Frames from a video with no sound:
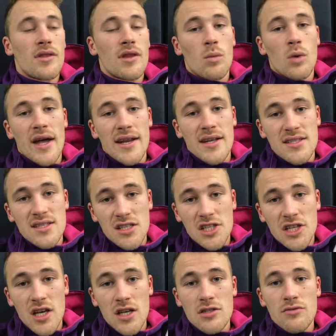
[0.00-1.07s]
then we'll head into the
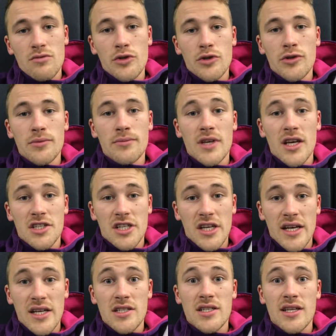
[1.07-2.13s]
change room, get
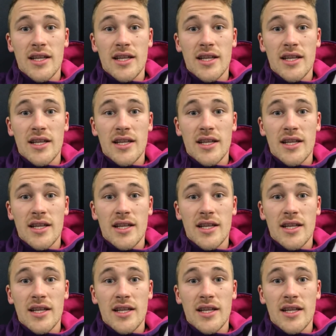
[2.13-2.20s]
changed,